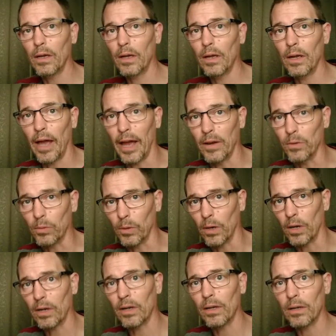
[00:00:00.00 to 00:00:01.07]
and
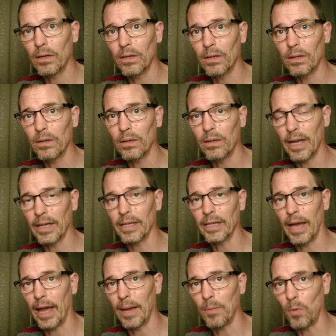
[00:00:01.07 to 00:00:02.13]
rook end
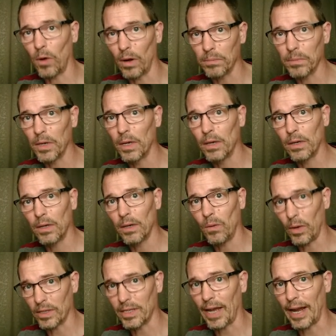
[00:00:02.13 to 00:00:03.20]
game where
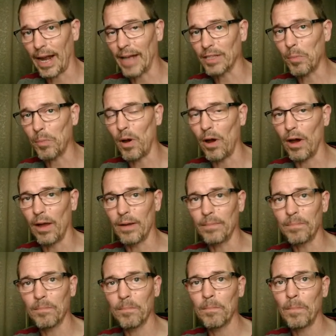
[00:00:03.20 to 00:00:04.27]
one side has a pawn
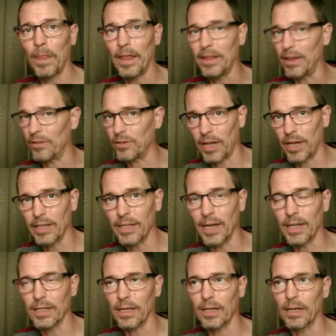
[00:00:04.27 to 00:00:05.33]
and the other side
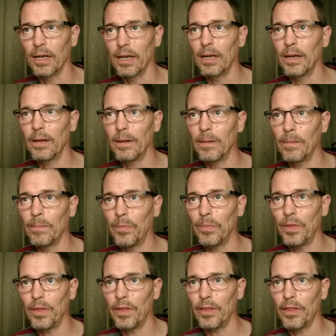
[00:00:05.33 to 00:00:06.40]
doesn't
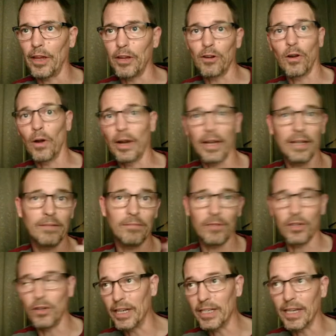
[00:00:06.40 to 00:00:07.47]
that you're going to
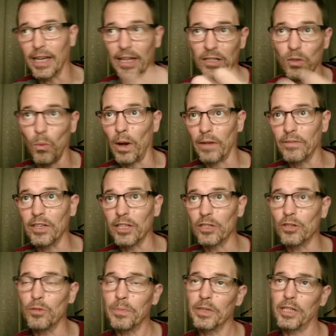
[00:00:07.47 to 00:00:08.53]
you need to get to one of these
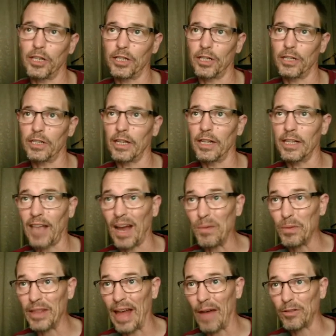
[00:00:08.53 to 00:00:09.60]
two positions and the side
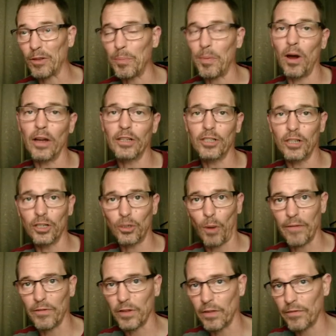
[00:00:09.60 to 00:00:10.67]
without the pawn should try
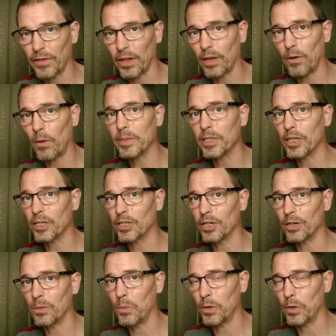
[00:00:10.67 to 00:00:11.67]
for the philidor position which